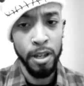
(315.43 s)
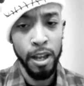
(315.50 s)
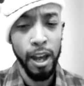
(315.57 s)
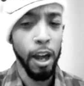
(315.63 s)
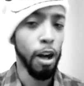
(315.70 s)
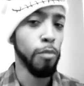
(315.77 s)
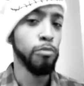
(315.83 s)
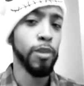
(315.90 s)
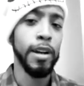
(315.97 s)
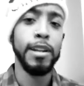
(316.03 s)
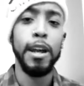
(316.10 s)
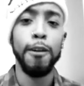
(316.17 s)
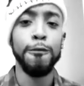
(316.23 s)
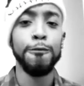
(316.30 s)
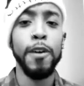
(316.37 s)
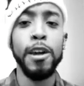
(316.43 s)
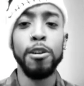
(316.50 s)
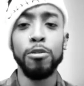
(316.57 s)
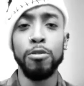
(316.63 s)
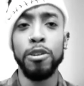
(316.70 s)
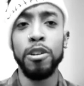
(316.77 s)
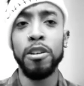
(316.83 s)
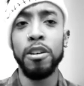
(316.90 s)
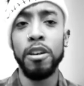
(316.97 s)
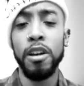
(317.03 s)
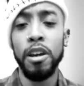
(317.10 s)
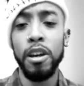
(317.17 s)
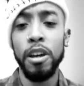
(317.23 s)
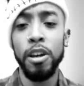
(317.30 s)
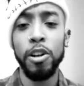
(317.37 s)
I don't bring that fakery.
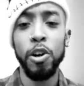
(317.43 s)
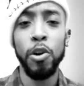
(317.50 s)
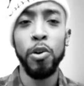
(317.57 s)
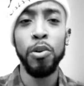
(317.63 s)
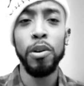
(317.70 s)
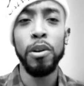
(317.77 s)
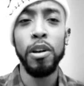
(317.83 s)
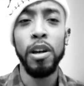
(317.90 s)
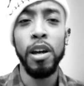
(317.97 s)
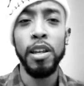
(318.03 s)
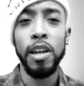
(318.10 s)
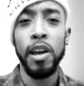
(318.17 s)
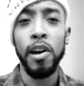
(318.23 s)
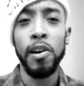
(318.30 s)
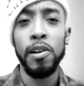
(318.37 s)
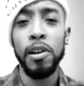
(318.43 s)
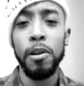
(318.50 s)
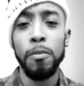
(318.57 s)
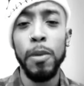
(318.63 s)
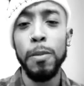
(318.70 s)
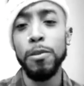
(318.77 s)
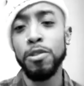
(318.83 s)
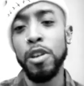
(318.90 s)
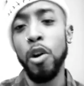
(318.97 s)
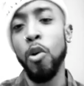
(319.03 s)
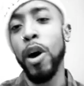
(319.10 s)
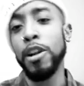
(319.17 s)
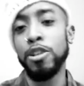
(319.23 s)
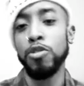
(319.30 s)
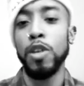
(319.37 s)
You know, yeah, people say, oh,
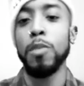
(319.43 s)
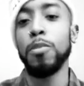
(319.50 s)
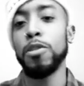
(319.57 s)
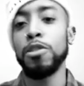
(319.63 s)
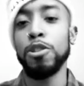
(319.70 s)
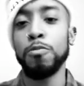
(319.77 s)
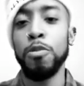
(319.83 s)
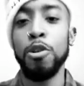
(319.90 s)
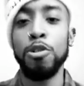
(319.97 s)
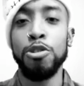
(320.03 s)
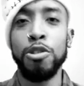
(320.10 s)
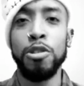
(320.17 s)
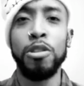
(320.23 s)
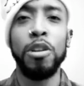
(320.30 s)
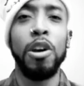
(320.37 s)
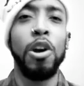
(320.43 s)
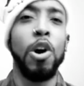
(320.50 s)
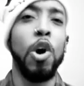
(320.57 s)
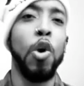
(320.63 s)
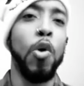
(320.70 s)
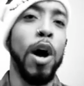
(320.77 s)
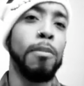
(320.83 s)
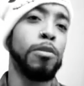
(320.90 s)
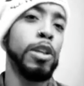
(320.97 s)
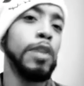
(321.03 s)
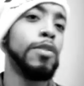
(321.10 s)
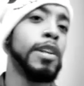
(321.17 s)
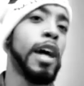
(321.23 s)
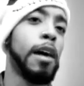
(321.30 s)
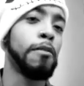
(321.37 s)
I slept with this person. Oh, I believe
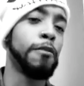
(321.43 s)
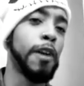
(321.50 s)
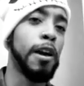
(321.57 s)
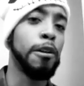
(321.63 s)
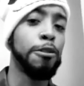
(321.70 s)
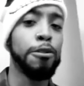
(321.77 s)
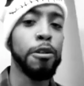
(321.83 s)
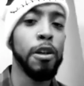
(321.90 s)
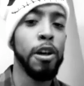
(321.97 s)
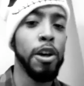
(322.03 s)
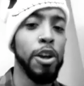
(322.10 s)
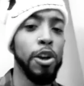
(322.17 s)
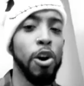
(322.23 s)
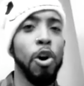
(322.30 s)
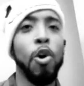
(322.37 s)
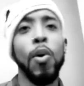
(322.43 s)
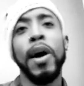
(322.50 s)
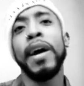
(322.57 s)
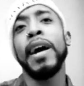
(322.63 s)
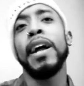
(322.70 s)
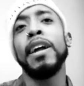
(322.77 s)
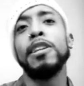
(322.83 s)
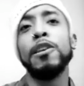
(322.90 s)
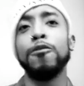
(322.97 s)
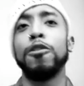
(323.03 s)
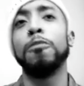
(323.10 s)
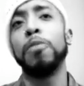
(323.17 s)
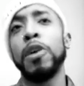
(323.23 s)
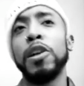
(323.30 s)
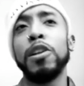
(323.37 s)
in that faith. Oh, I got a
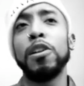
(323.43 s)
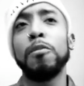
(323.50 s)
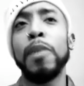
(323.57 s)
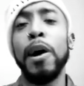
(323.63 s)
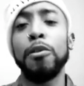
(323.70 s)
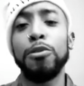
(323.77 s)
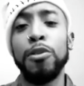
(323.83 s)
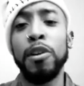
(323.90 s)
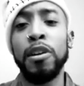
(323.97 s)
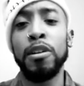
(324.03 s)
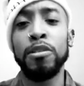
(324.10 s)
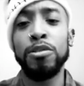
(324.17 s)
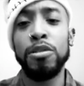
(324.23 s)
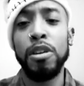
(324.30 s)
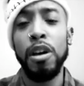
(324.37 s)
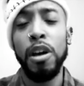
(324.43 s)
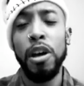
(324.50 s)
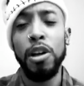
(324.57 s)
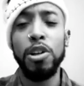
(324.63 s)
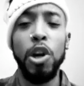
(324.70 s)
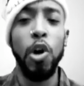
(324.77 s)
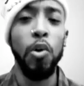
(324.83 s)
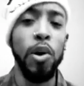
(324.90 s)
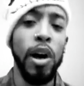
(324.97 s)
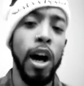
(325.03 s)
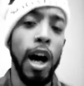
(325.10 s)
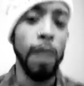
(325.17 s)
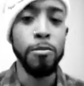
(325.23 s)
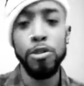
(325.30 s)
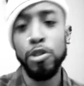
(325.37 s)
different opinion about things. No,
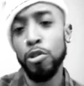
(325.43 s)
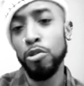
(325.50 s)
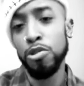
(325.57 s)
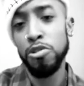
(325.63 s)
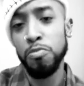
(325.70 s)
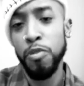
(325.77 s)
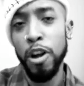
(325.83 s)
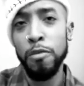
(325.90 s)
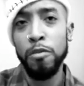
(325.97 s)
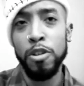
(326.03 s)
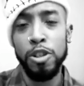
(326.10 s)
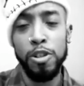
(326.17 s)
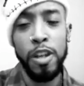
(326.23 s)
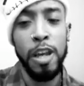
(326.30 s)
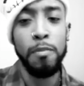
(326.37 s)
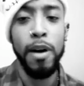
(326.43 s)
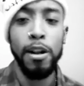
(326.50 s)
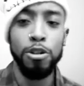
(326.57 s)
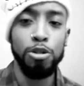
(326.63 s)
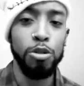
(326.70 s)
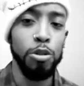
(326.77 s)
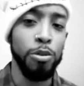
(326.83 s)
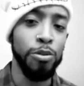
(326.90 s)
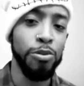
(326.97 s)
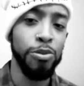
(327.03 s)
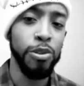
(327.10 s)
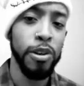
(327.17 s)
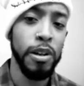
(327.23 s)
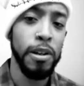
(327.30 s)
I'm just going to spread and say my truth.